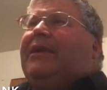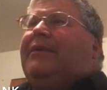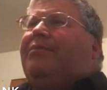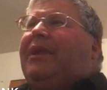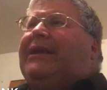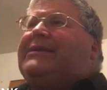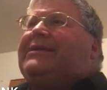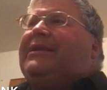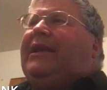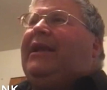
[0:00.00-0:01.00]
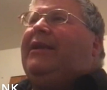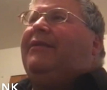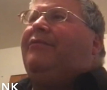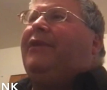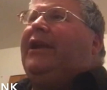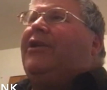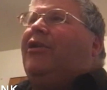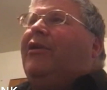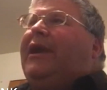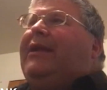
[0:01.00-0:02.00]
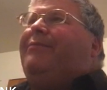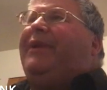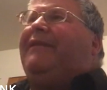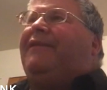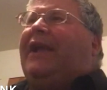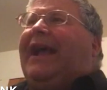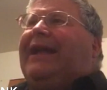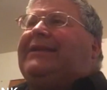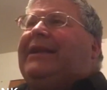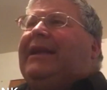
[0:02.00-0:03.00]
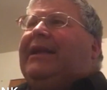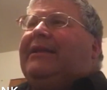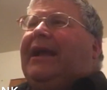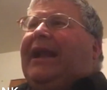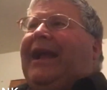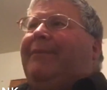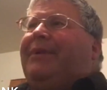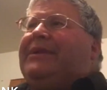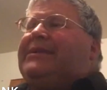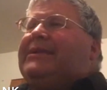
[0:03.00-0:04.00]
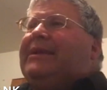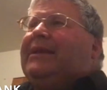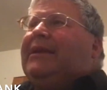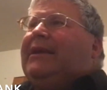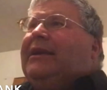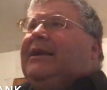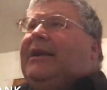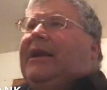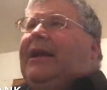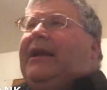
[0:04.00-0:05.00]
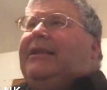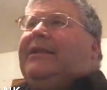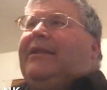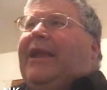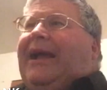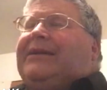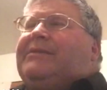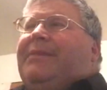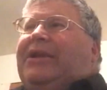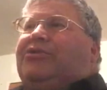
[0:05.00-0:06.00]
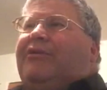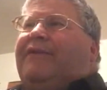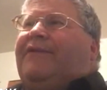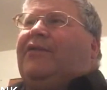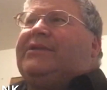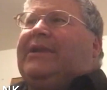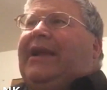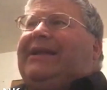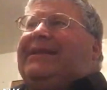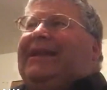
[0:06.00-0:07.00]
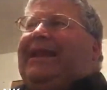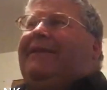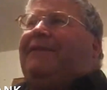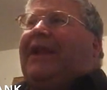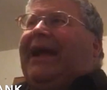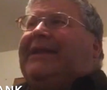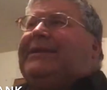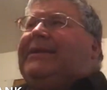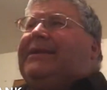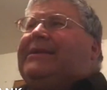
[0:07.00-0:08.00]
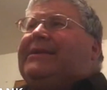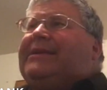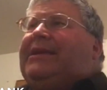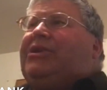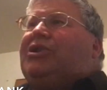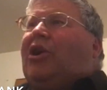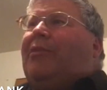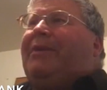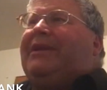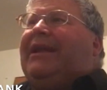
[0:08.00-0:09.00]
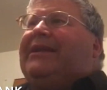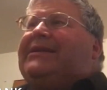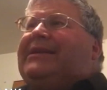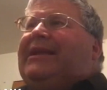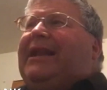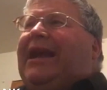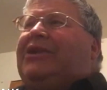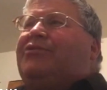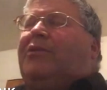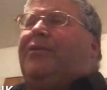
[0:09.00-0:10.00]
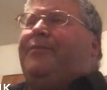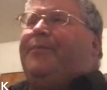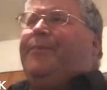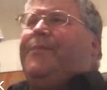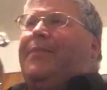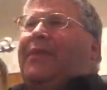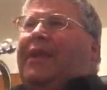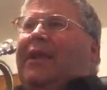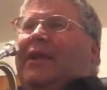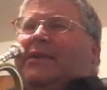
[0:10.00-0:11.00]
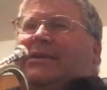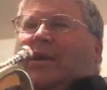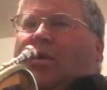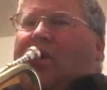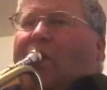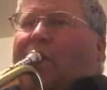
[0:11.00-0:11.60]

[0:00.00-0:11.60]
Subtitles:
plus the reoccurring B flat that happens. The last measure of the first line is an E flat, a C sharp, and then a C natural. So,